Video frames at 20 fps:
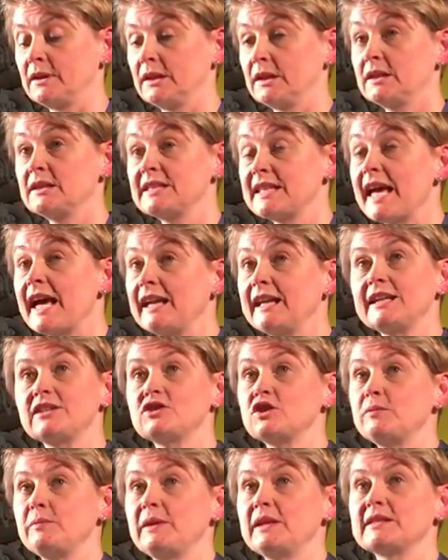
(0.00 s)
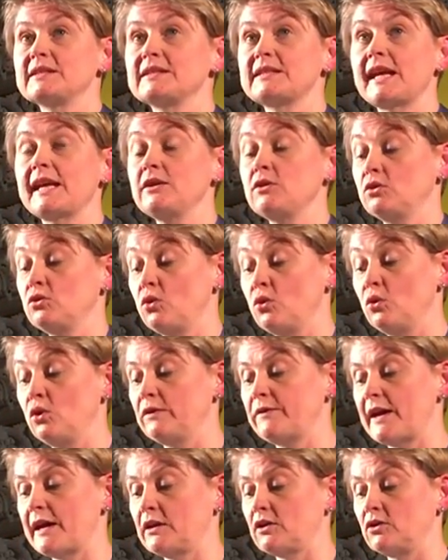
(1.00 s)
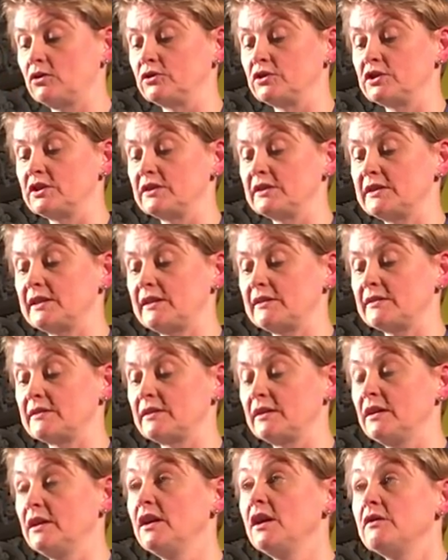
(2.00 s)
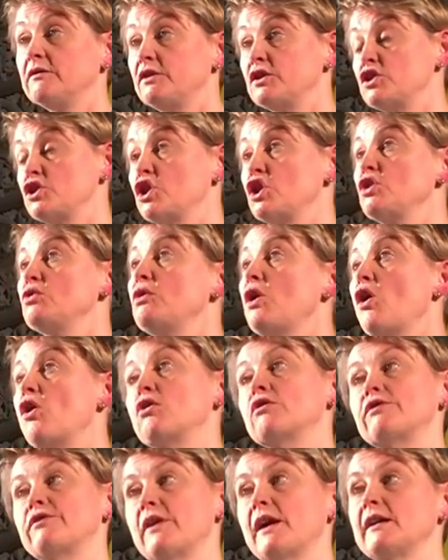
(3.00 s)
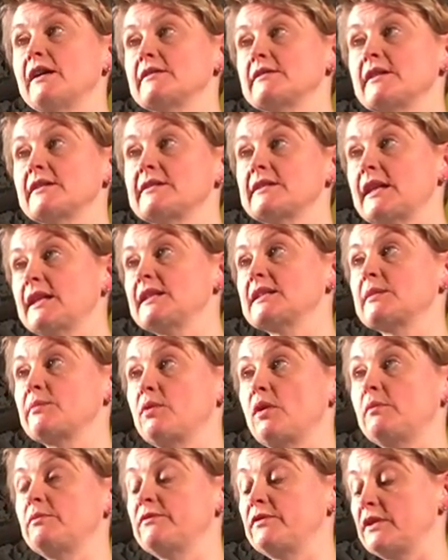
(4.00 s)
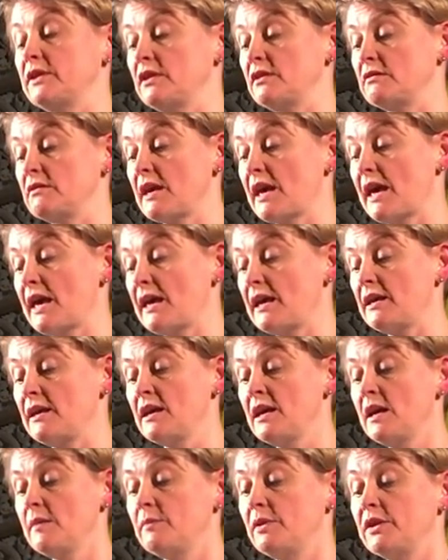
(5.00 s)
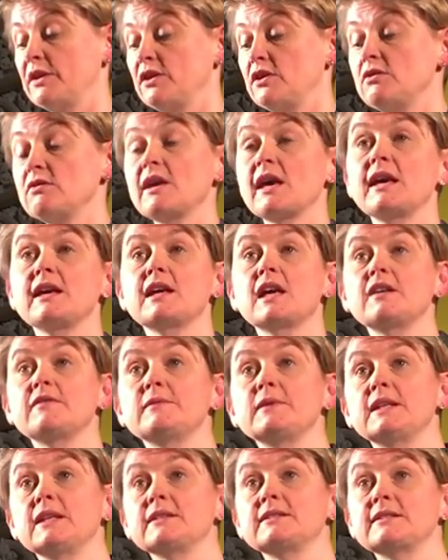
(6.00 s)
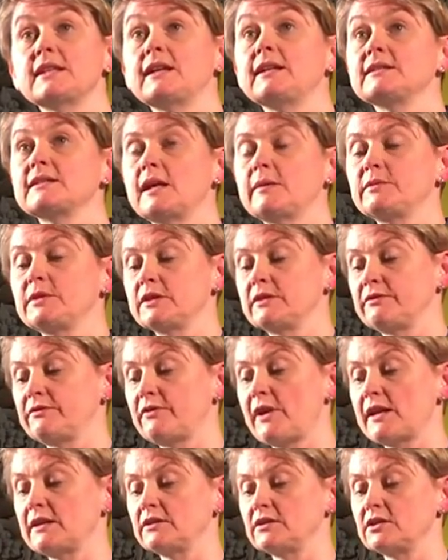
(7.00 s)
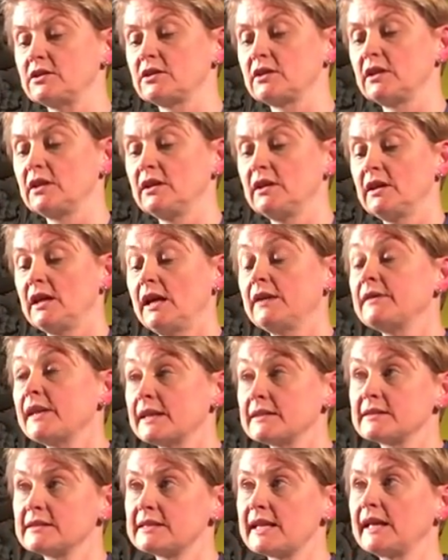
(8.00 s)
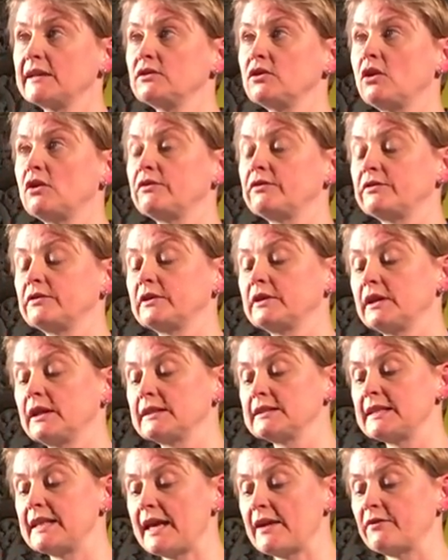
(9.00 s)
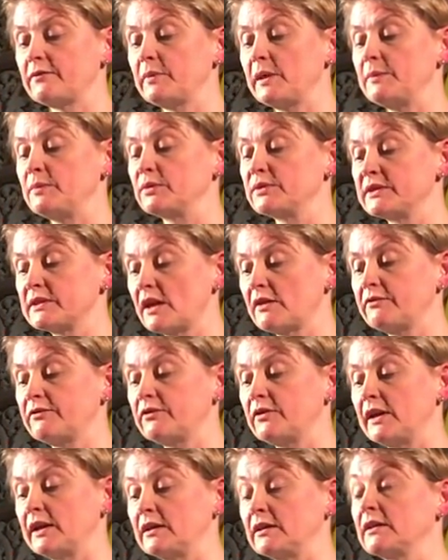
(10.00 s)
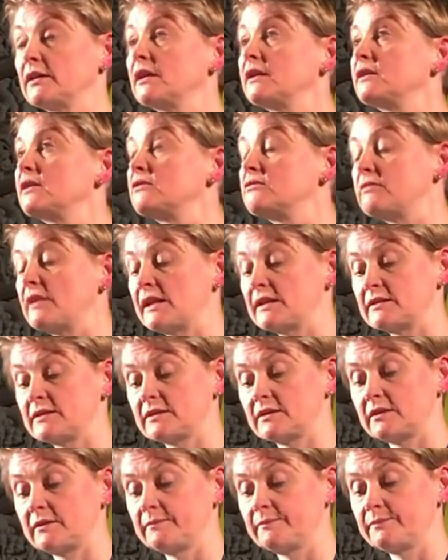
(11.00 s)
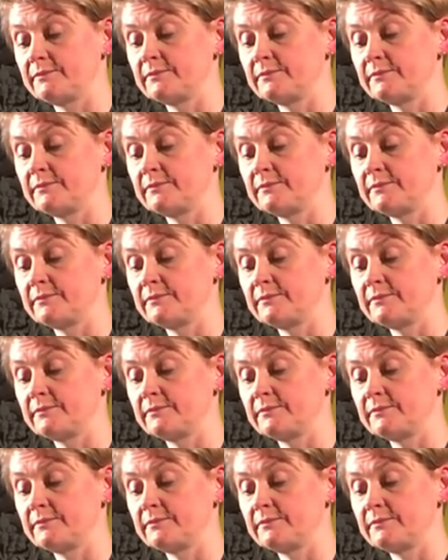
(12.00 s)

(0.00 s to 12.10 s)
Because Calais should be a stain on all of our consciences. For too long, France has said it's a problem for the UK, but the UK government has said it's up to the French. And that standoff has left people suffering and at risk.